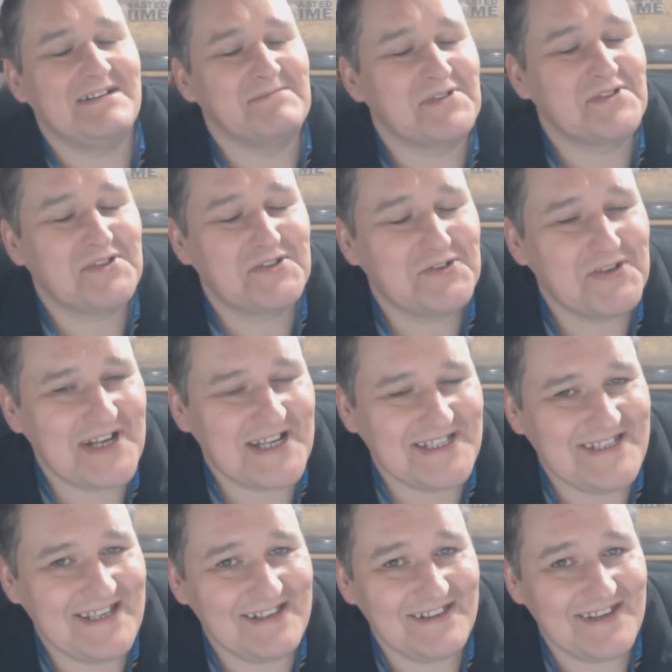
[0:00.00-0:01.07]
I'm gonna
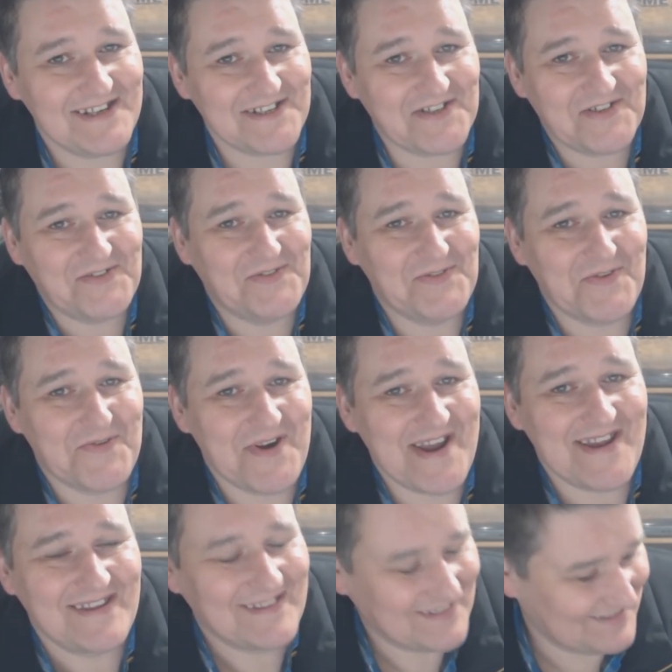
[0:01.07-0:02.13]
tell you a
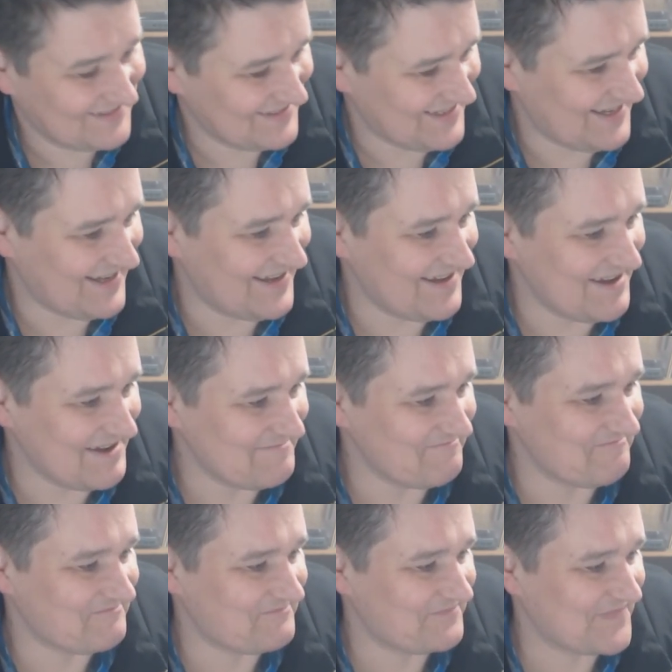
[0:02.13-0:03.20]
story.
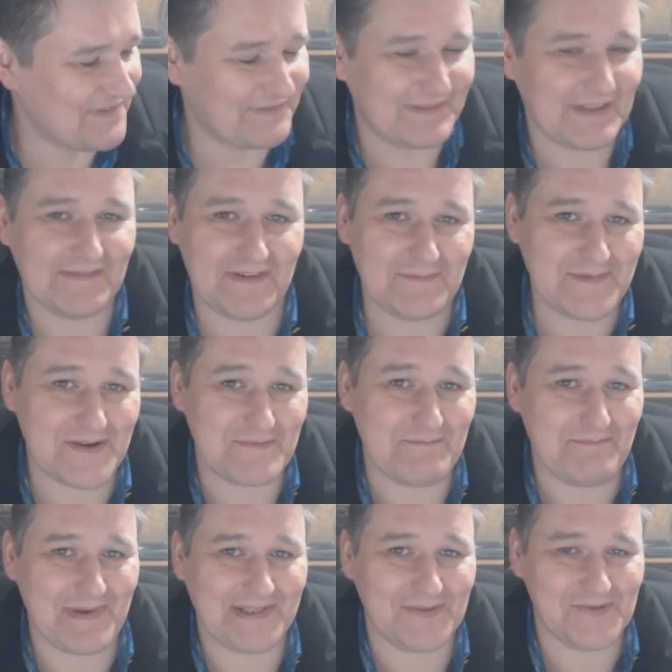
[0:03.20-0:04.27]
Fluff up
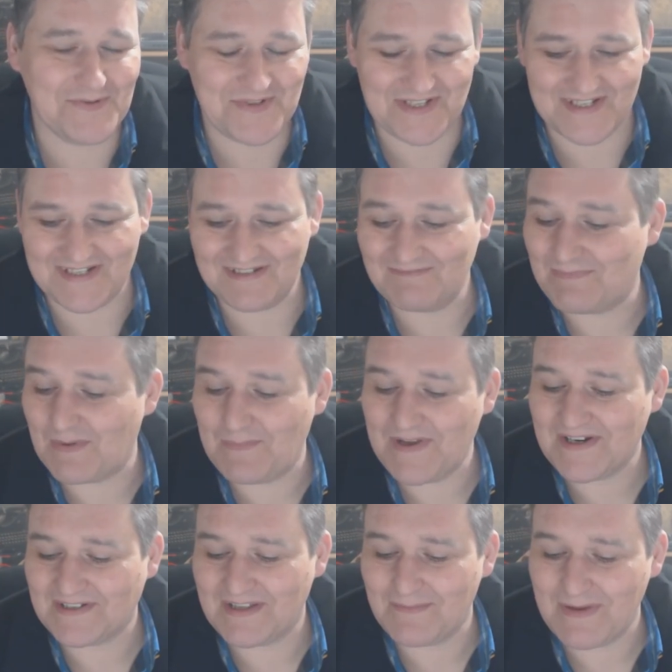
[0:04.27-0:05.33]
your pillows and
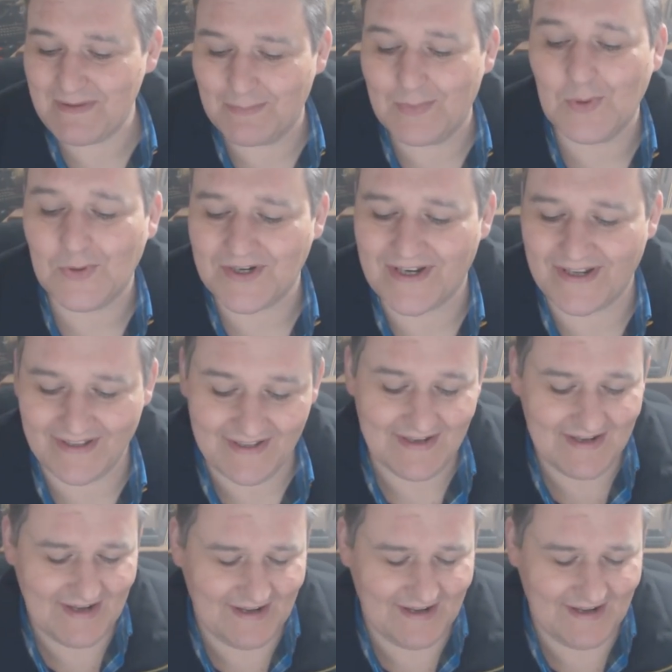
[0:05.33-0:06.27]
prepare to be bored.